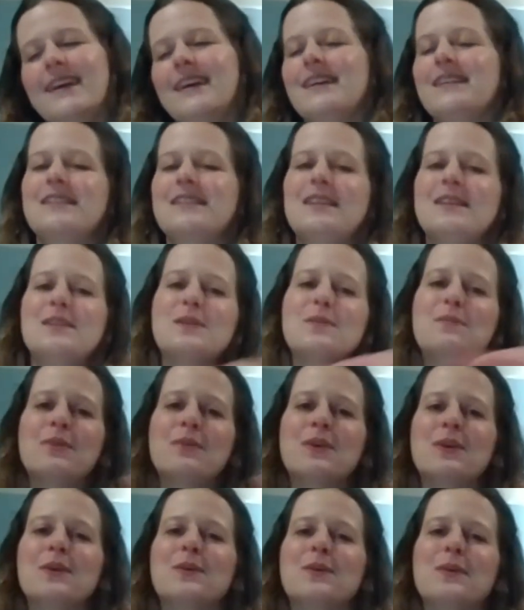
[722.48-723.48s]
So
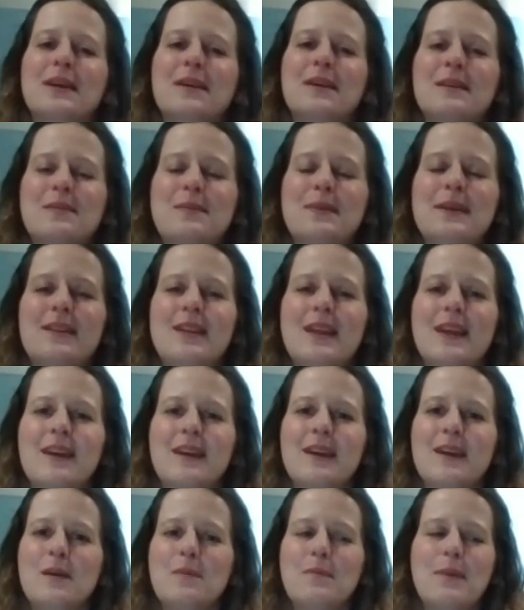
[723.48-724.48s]
tomorrow we're going to be
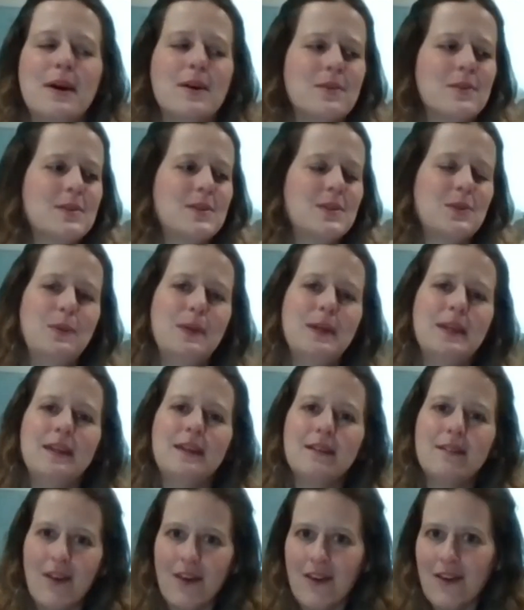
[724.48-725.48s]
thinking about, do we
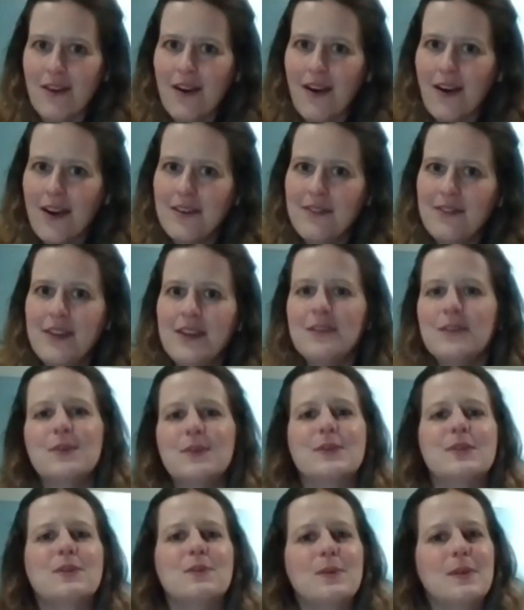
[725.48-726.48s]
archive it or
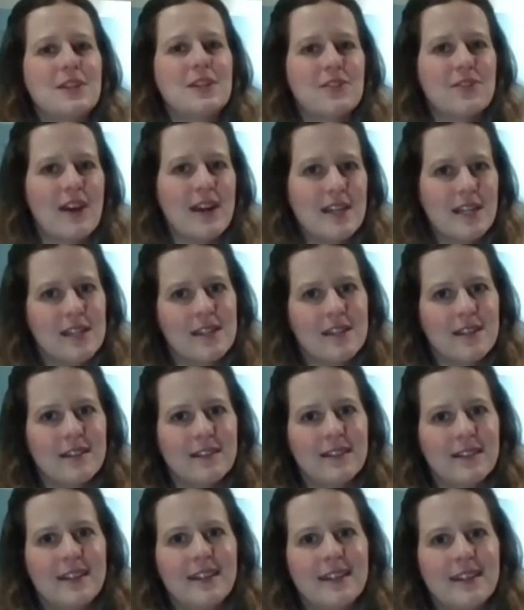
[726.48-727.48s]
do we shred it?
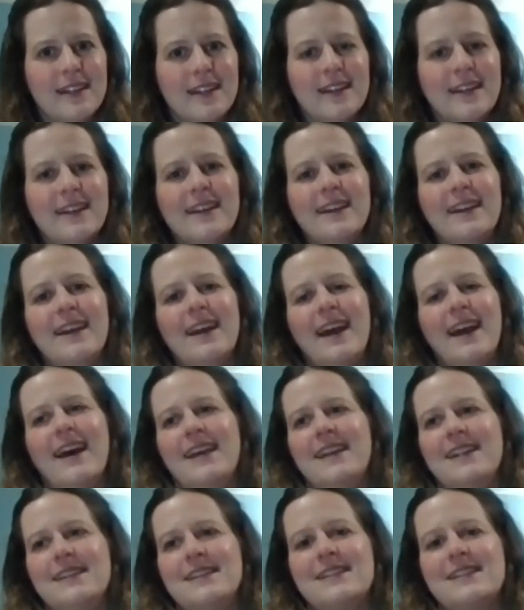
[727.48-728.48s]

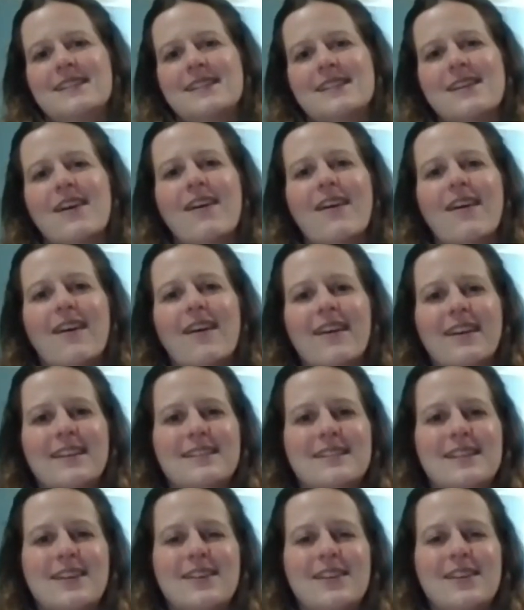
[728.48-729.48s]
And I can
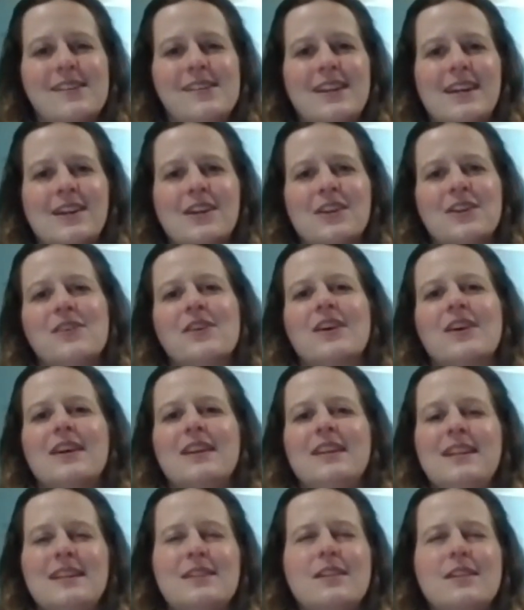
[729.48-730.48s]
tell you now, I
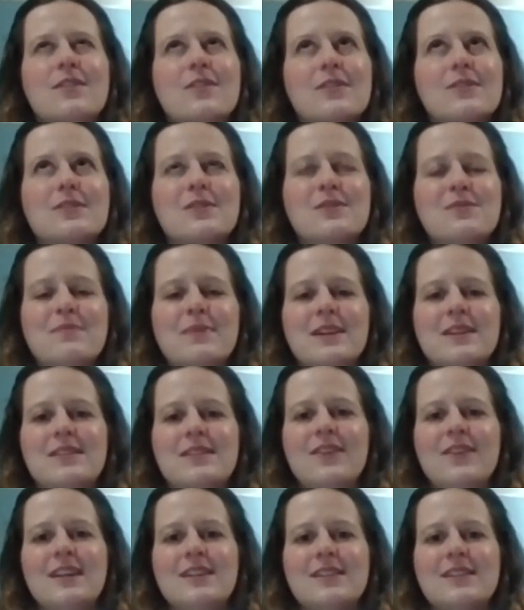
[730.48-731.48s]
need lots of
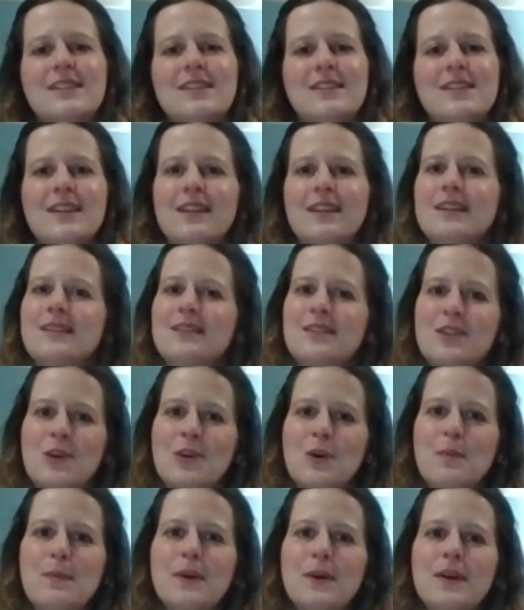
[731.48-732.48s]
motivation to do this
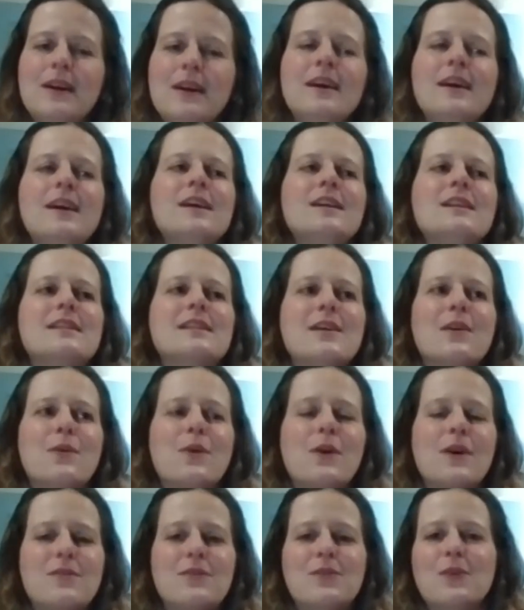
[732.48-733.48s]
job. So
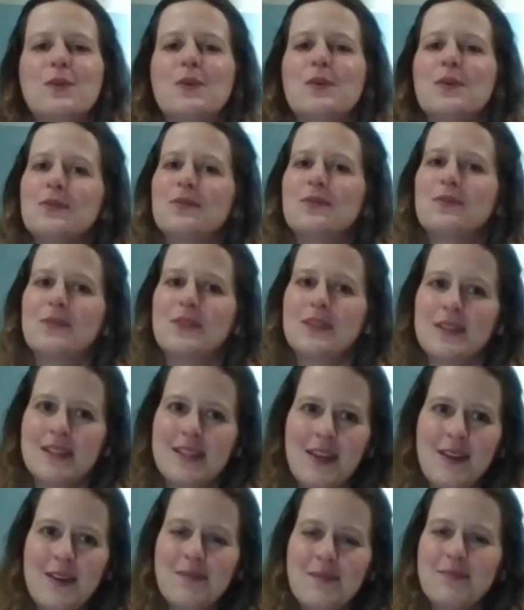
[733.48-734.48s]
I've thought of
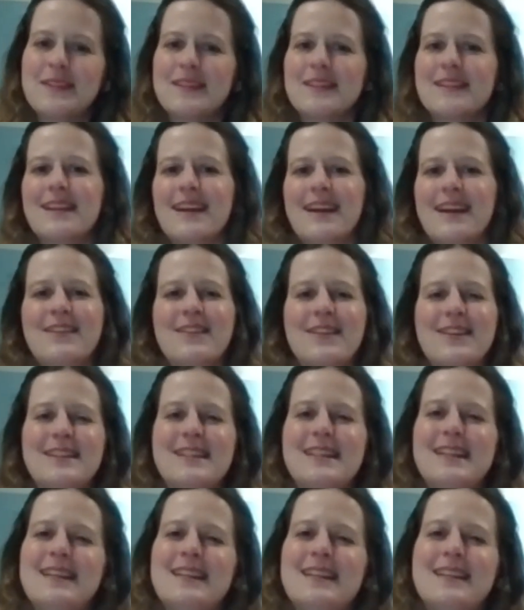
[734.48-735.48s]
tips and
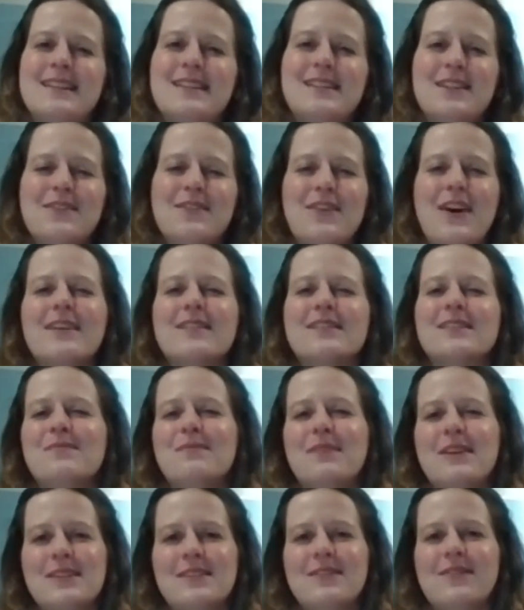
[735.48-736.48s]
ideas of how to
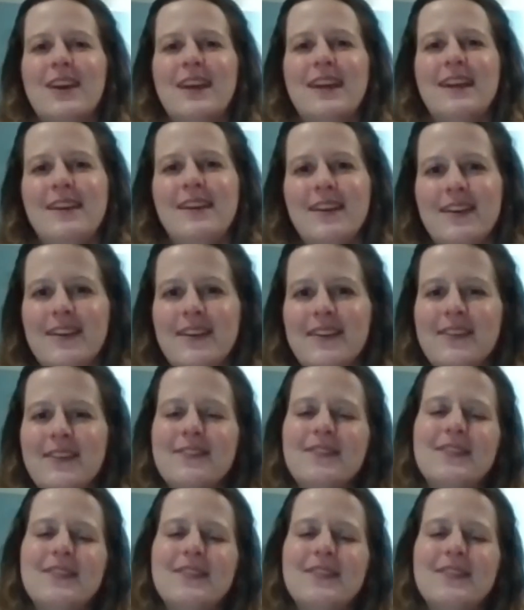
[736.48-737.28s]
motivate you.